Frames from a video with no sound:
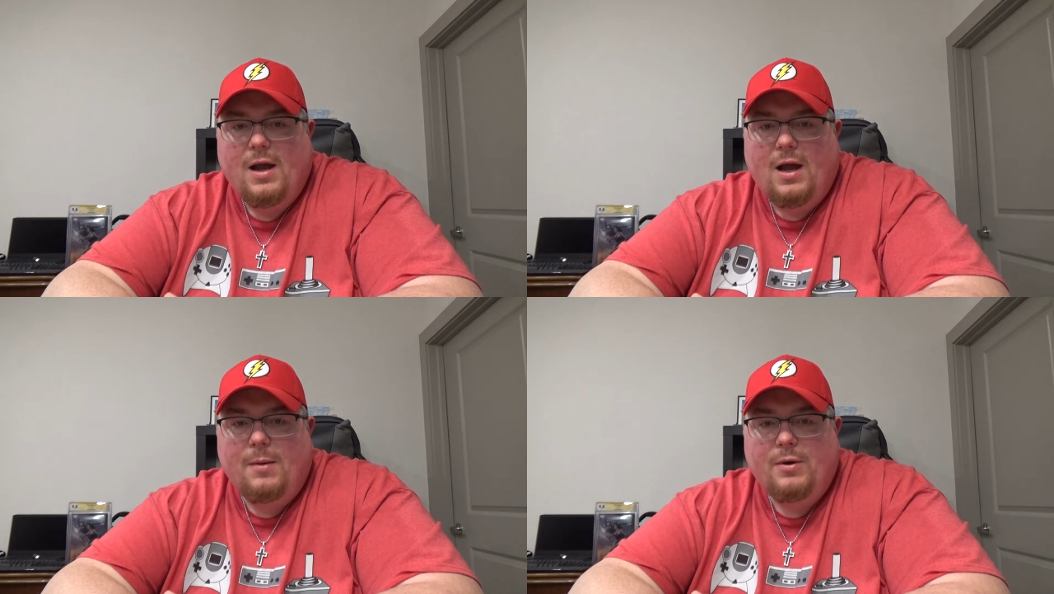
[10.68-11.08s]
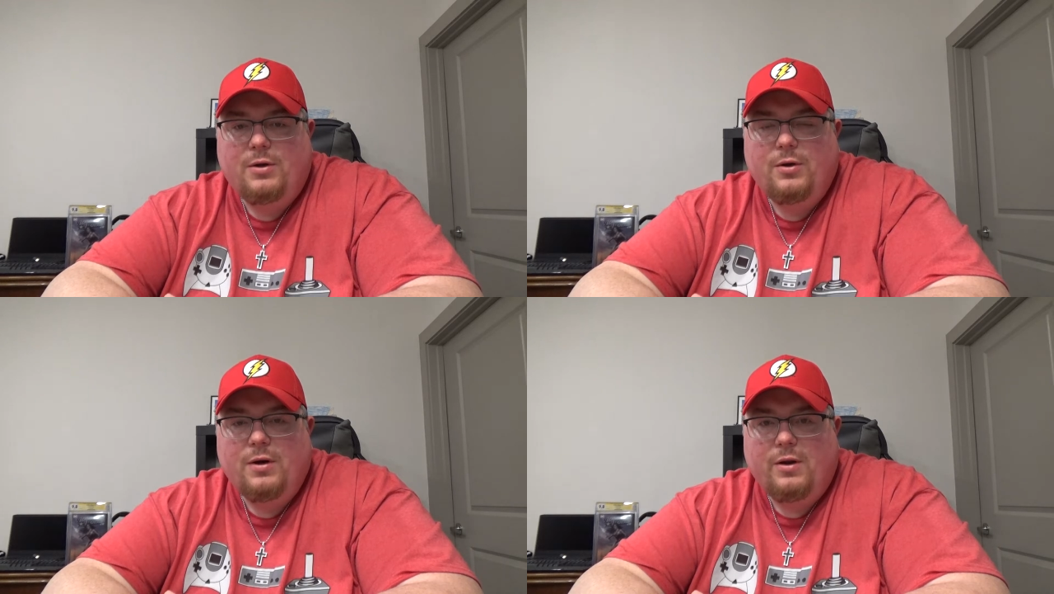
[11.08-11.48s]
I'm going to
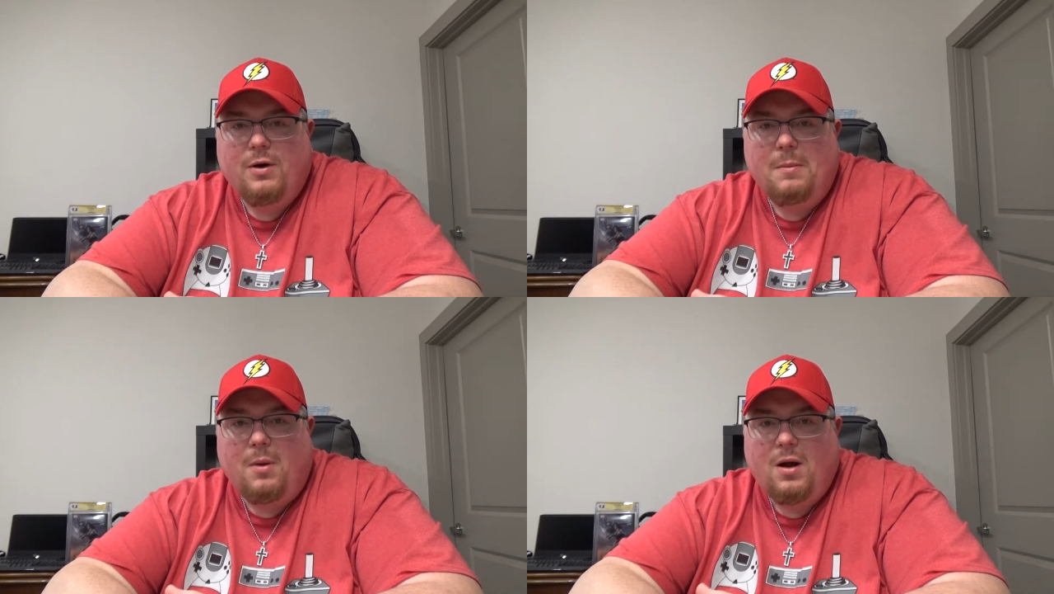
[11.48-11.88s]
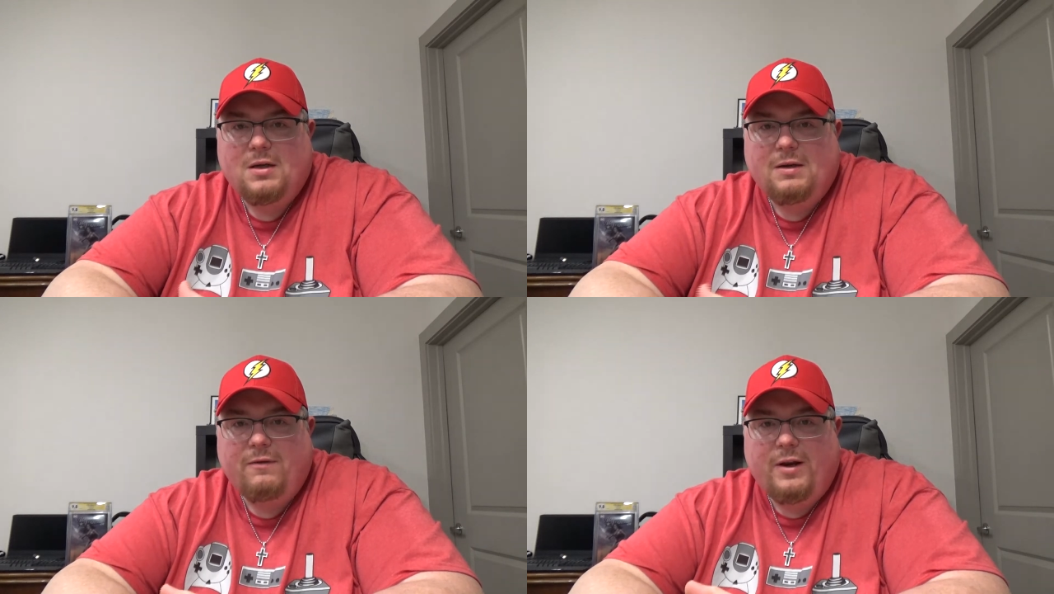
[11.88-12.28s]
do another
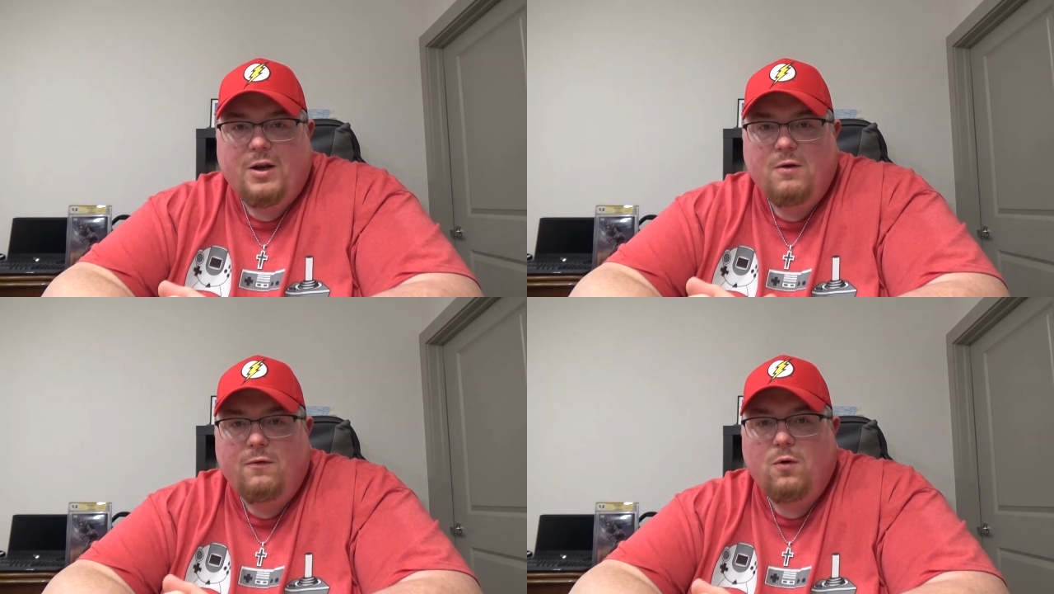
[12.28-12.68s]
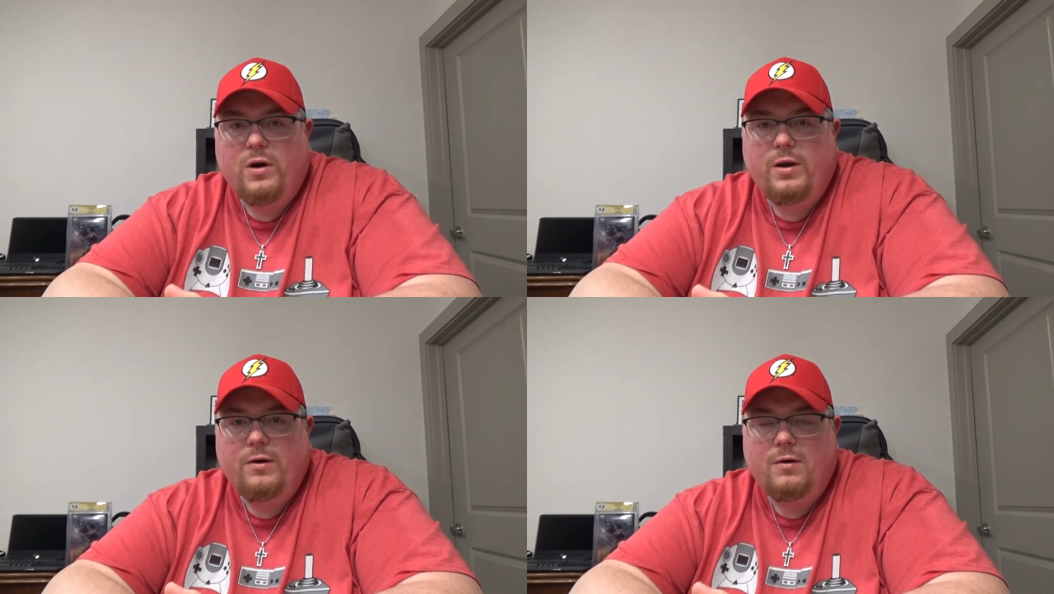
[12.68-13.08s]
unboxing video
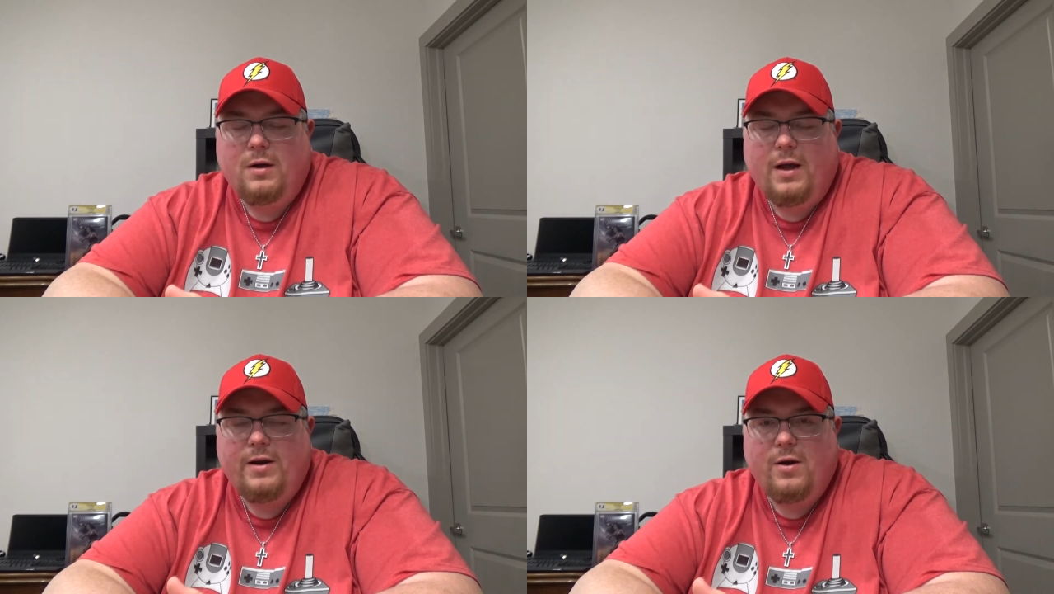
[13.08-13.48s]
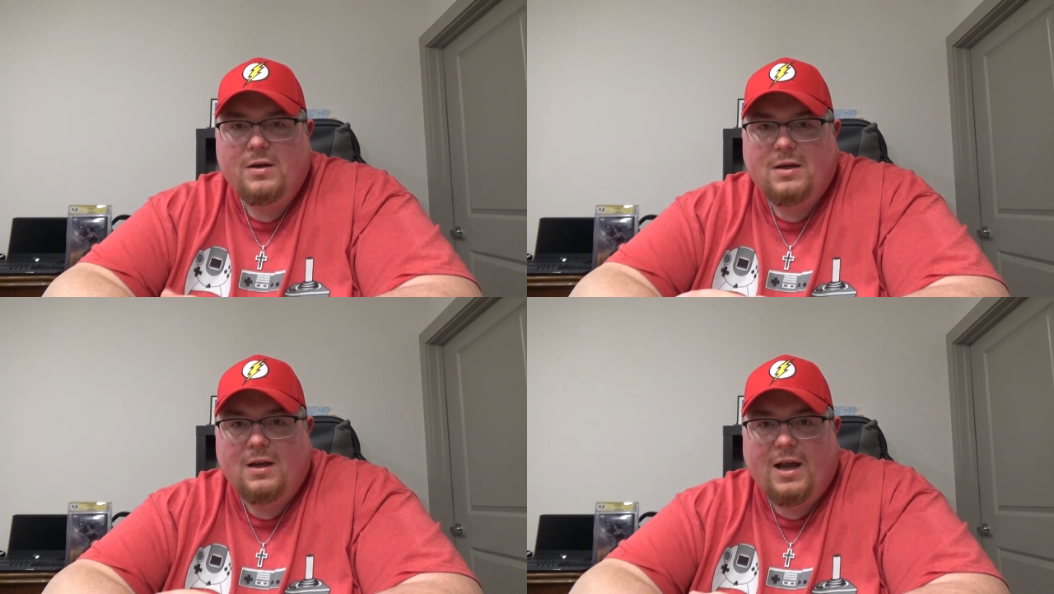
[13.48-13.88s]
for you. I know I
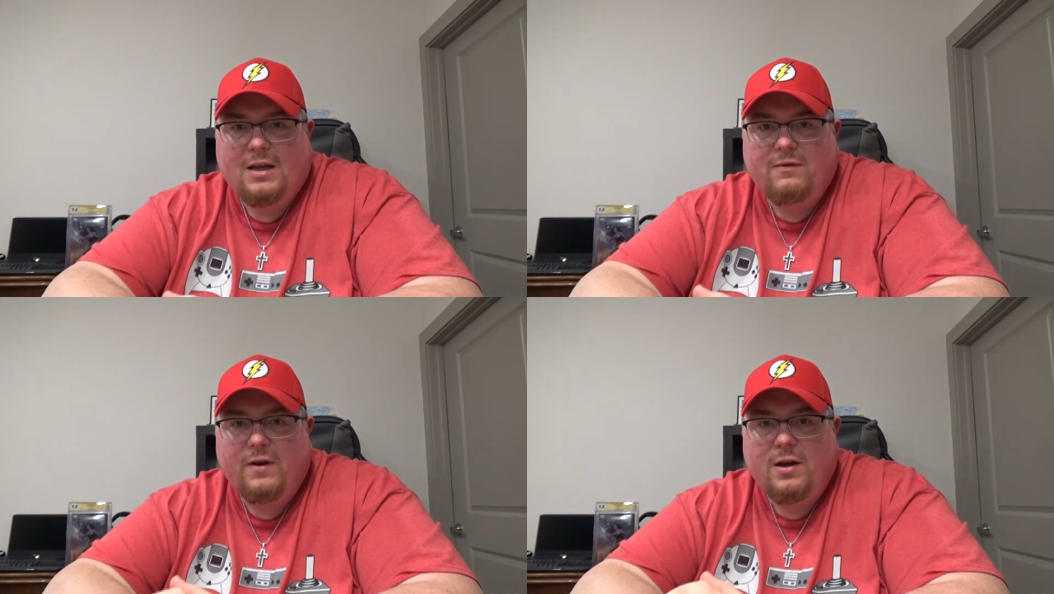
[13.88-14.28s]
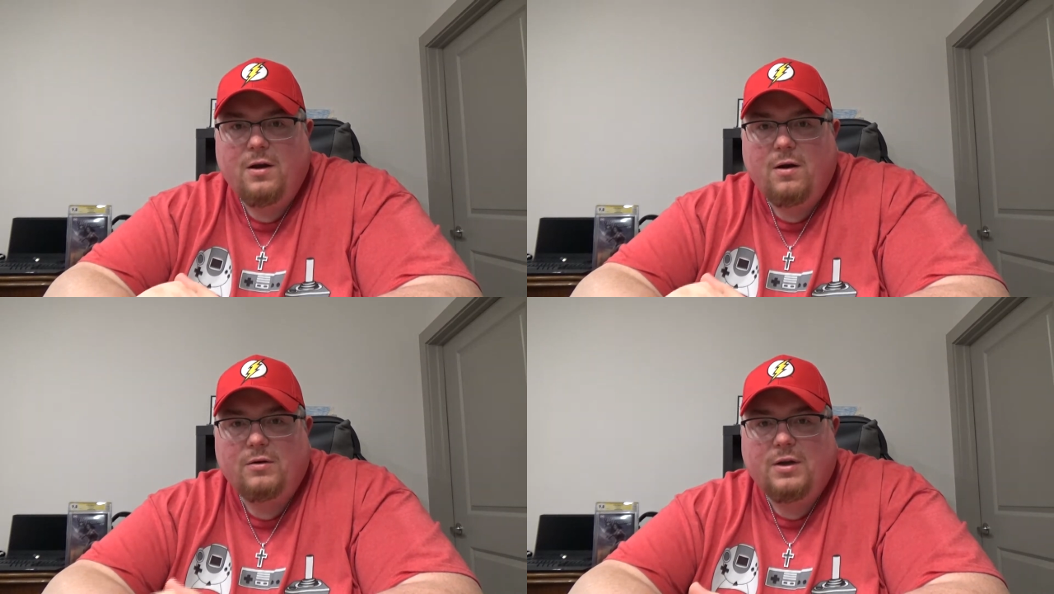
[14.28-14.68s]
said last
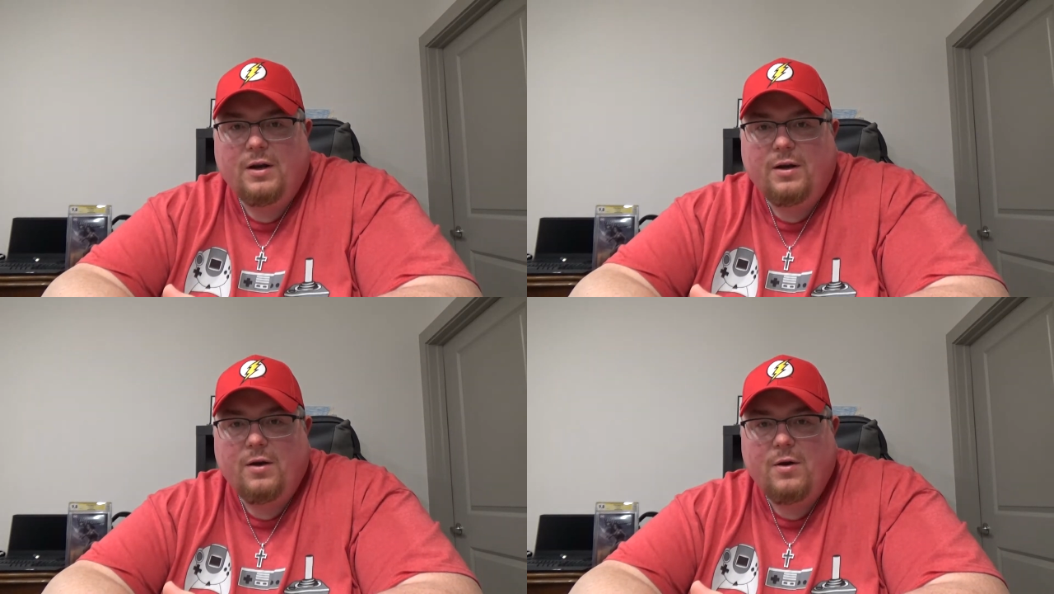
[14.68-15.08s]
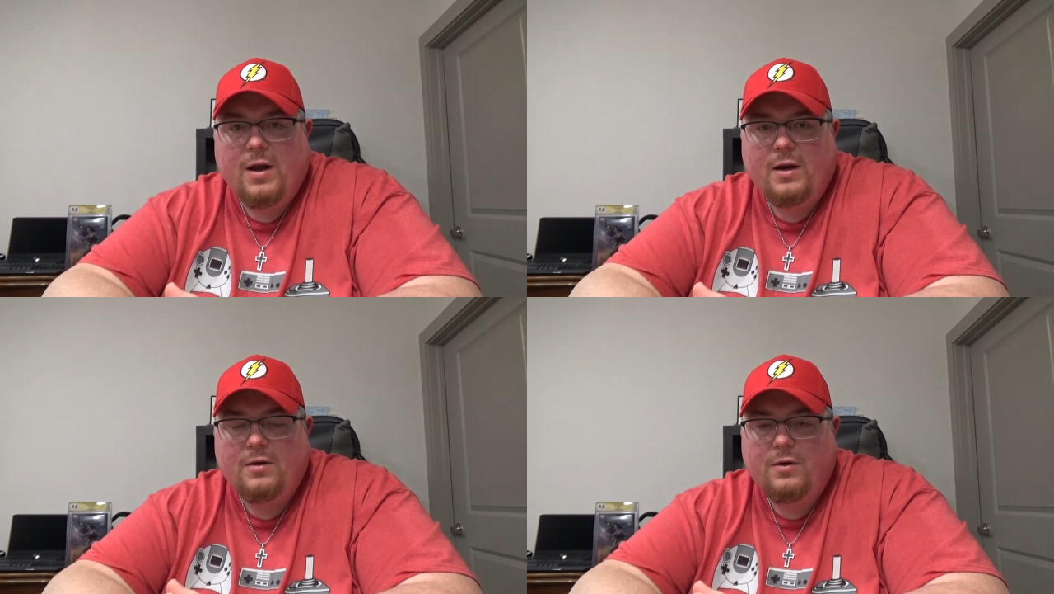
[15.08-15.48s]
video I was going to go
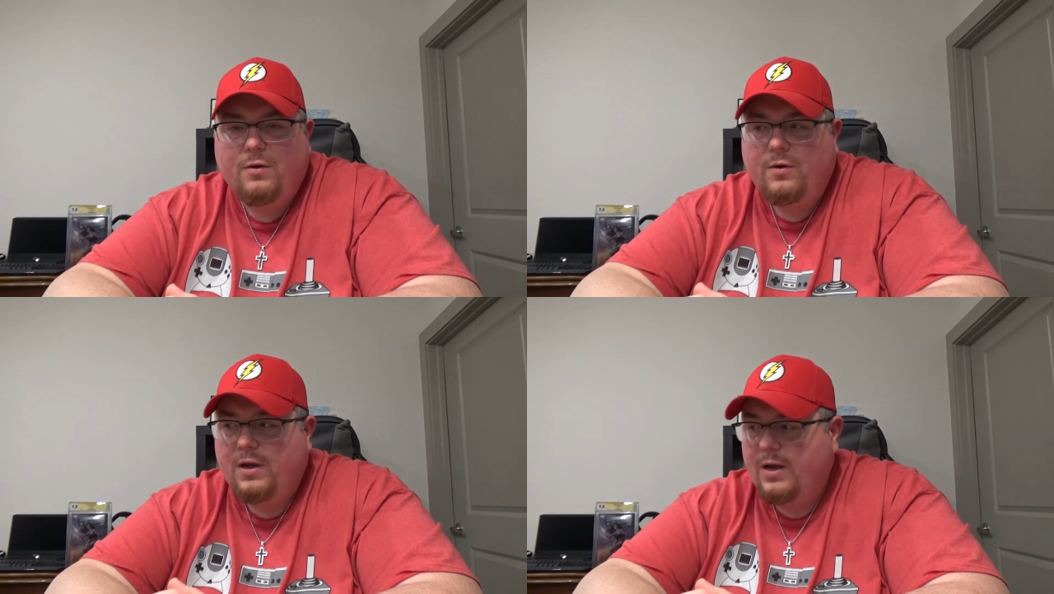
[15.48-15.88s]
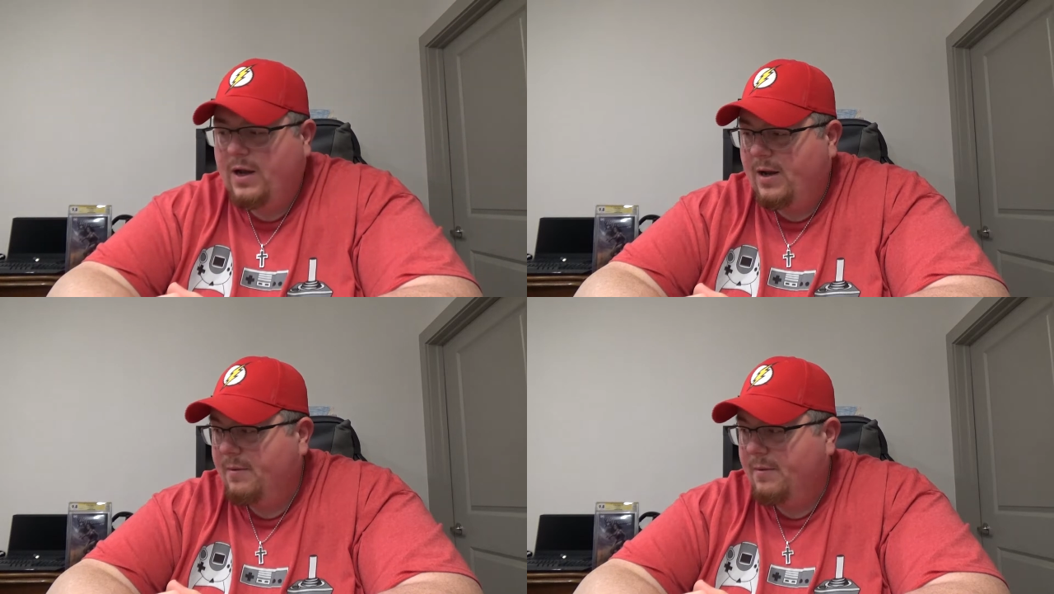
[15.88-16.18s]
ahead and do the